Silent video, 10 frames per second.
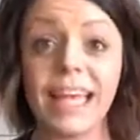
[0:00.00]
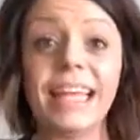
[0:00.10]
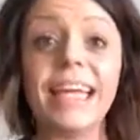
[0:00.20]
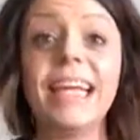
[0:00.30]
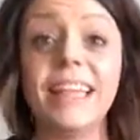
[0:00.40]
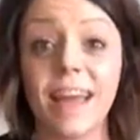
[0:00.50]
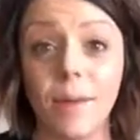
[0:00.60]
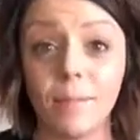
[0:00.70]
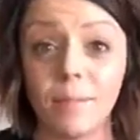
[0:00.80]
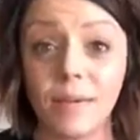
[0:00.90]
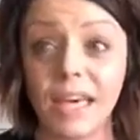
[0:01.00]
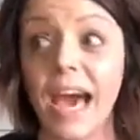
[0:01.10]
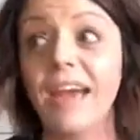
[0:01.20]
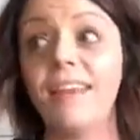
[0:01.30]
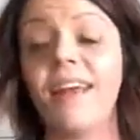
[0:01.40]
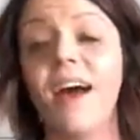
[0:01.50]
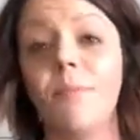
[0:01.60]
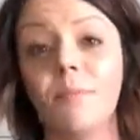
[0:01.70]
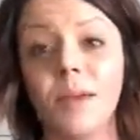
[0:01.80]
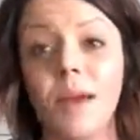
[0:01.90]
Lead them. Guide
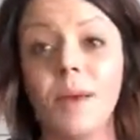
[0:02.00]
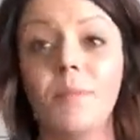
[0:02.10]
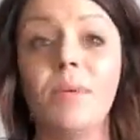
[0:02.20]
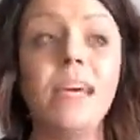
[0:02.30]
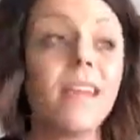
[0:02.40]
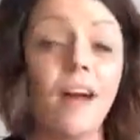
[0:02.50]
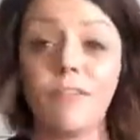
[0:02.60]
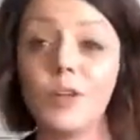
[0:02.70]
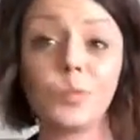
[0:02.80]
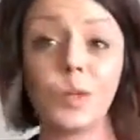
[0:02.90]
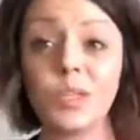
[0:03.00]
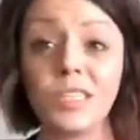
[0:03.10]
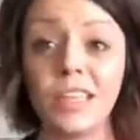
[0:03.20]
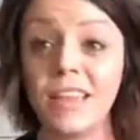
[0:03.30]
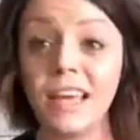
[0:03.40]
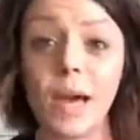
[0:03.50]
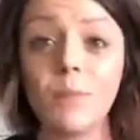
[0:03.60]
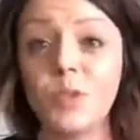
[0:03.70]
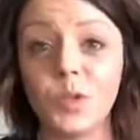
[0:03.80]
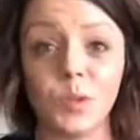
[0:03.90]
them. Be that first person that they
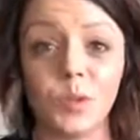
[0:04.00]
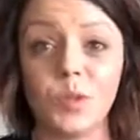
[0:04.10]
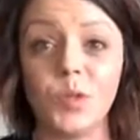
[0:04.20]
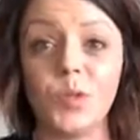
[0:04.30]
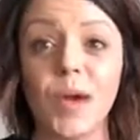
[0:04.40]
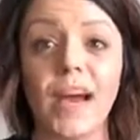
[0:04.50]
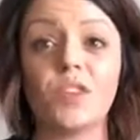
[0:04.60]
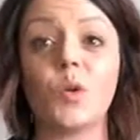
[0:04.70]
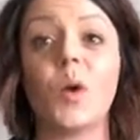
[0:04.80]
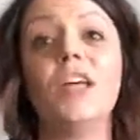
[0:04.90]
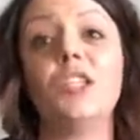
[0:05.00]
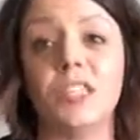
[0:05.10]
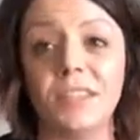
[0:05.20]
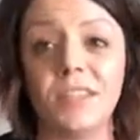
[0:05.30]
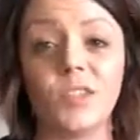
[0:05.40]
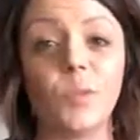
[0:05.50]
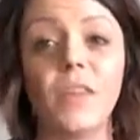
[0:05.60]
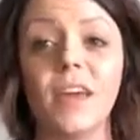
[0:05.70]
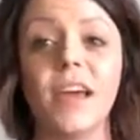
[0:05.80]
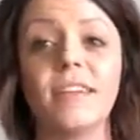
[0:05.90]
come to ask questions. That's
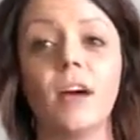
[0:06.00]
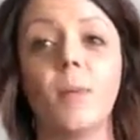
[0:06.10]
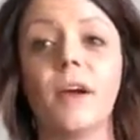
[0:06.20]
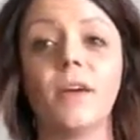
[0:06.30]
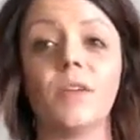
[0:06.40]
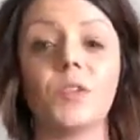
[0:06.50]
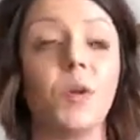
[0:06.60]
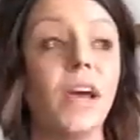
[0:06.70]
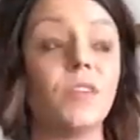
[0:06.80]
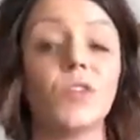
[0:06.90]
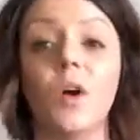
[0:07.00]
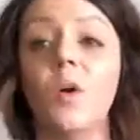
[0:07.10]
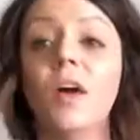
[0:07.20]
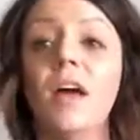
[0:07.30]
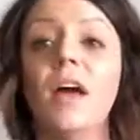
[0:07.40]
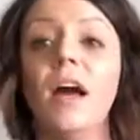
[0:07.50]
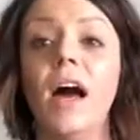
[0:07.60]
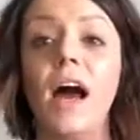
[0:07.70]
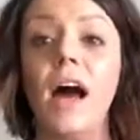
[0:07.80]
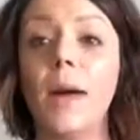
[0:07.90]
one thing I tell my girls. Okay, so
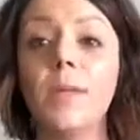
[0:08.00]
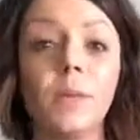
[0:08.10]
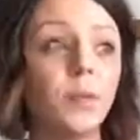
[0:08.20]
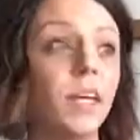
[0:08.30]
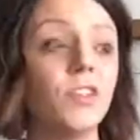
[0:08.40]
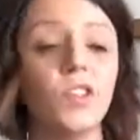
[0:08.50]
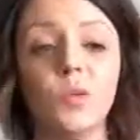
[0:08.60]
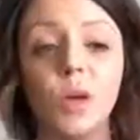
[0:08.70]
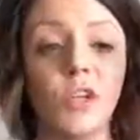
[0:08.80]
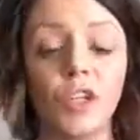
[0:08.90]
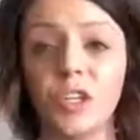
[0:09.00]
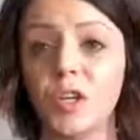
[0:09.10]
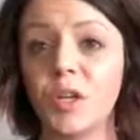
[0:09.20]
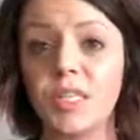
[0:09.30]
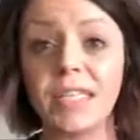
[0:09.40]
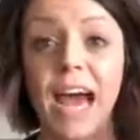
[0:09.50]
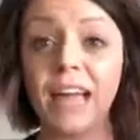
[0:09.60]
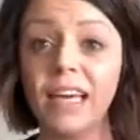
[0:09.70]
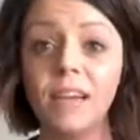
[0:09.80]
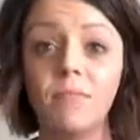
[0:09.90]
I'm going to place you under
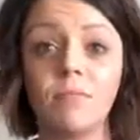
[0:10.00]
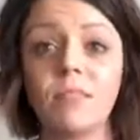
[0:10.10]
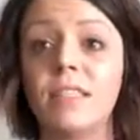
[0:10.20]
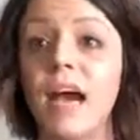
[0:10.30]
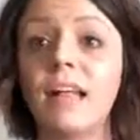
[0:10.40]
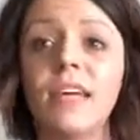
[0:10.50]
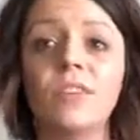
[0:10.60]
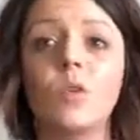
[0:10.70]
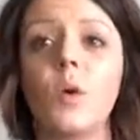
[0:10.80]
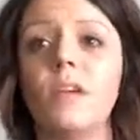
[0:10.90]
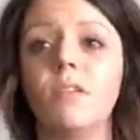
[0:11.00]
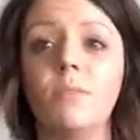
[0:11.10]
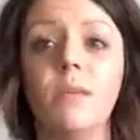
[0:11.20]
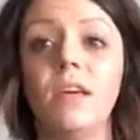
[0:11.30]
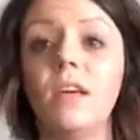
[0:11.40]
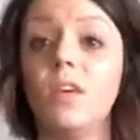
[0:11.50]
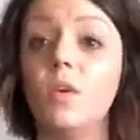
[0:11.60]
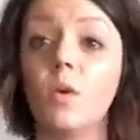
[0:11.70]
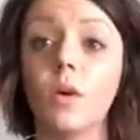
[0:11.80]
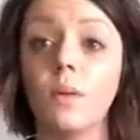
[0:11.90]
Sally. Sally is going to be
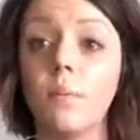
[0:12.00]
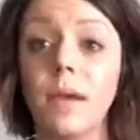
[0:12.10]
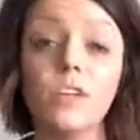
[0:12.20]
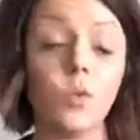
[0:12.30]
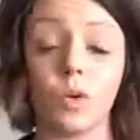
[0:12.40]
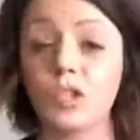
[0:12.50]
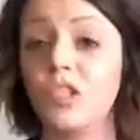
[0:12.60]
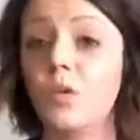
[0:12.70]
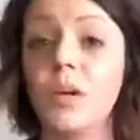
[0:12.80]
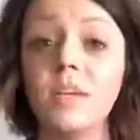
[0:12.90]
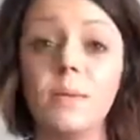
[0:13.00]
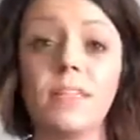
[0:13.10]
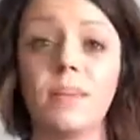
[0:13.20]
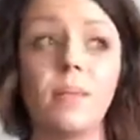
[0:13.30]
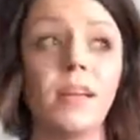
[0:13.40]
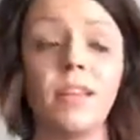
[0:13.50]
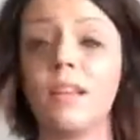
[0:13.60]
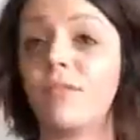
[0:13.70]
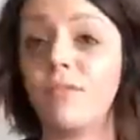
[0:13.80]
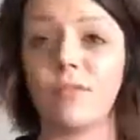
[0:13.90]
your mentor. She's going to be somebody
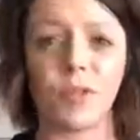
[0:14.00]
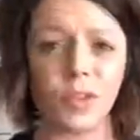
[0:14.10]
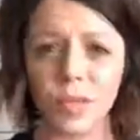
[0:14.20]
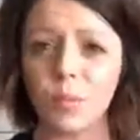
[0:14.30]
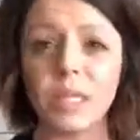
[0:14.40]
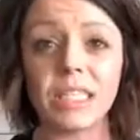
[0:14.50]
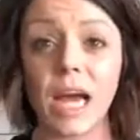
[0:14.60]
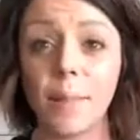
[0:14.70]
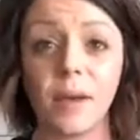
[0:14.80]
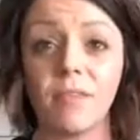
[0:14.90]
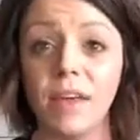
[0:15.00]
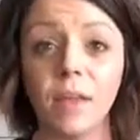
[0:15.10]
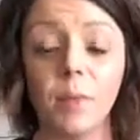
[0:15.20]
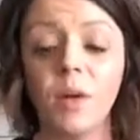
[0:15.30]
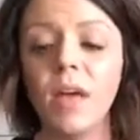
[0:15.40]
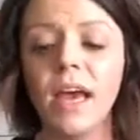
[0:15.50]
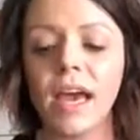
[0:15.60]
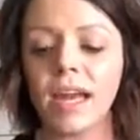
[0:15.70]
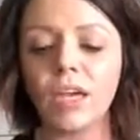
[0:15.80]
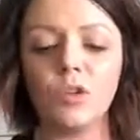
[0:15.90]
that if for some reason I'm unavailable,
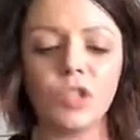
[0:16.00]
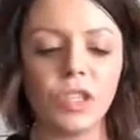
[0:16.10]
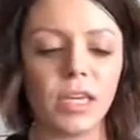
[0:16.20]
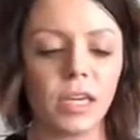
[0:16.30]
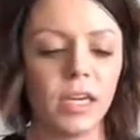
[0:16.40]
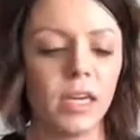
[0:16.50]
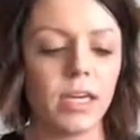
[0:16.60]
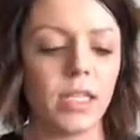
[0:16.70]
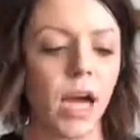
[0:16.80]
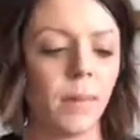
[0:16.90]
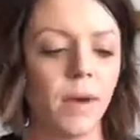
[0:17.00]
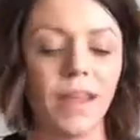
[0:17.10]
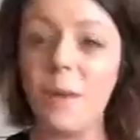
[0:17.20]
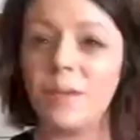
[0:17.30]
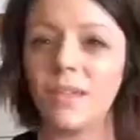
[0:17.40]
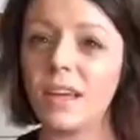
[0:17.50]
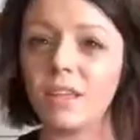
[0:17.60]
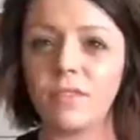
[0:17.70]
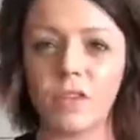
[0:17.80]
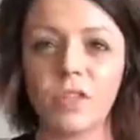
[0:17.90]
and I usually talk about that within like
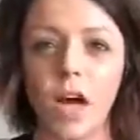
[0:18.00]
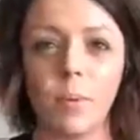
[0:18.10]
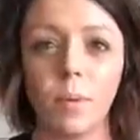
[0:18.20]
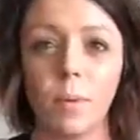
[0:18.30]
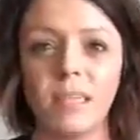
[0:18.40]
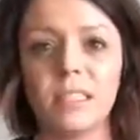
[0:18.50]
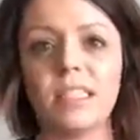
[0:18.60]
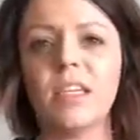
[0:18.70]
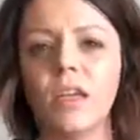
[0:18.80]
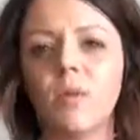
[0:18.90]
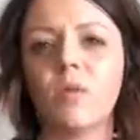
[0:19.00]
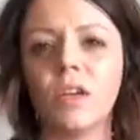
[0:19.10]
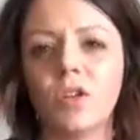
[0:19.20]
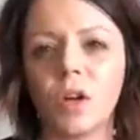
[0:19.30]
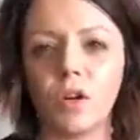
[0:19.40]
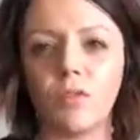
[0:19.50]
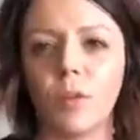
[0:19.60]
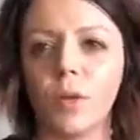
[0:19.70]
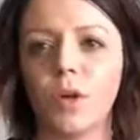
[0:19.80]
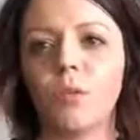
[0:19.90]
the first couple months until they really start to
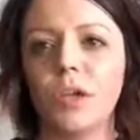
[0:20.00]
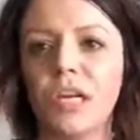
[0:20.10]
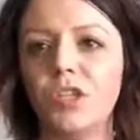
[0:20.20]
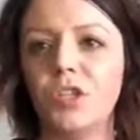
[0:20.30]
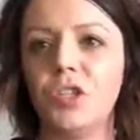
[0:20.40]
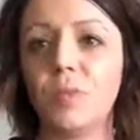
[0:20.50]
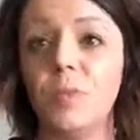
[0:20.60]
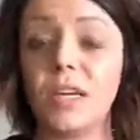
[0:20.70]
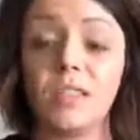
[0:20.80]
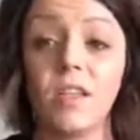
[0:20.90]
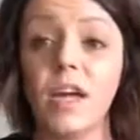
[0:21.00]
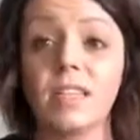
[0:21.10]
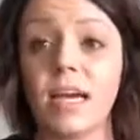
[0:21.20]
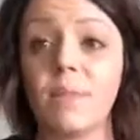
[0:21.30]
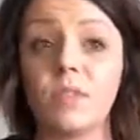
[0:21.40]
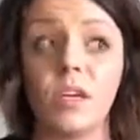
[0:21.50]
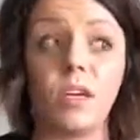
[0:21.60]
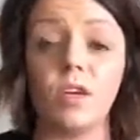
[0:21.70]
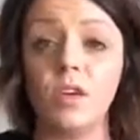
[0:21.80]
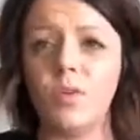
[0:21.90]
form a good relationships, because a lot of times like
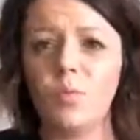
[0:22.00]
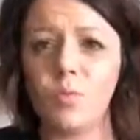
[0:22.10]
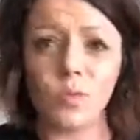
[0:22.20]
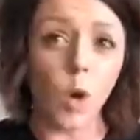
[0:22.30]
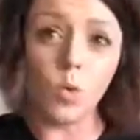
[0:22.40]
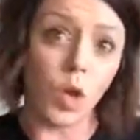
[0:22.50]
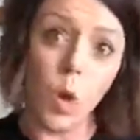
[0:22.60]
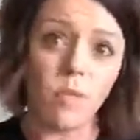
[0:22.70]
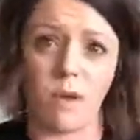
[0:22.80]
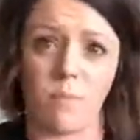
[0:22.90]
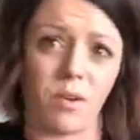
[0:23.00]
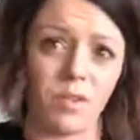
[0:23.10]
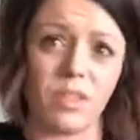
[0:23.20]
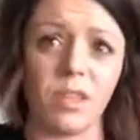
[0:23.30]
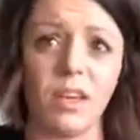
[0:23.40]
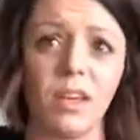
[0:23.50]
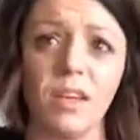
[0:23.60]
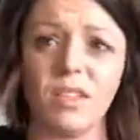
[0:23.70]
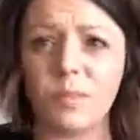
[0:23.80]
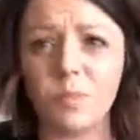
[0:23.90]
you don't know that person that
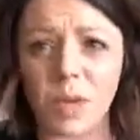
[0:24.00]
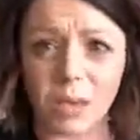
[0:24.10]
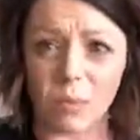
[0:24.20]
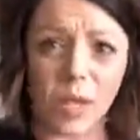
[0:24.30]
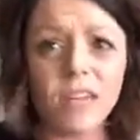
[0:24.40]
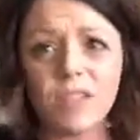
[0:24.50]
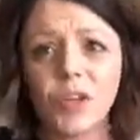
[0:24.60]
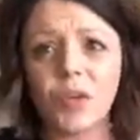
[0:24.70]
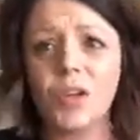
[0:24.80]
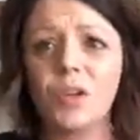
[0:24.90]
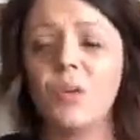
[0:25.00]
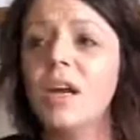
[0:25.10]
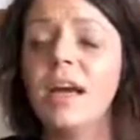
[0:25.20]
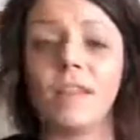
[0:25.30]
is being placed under you.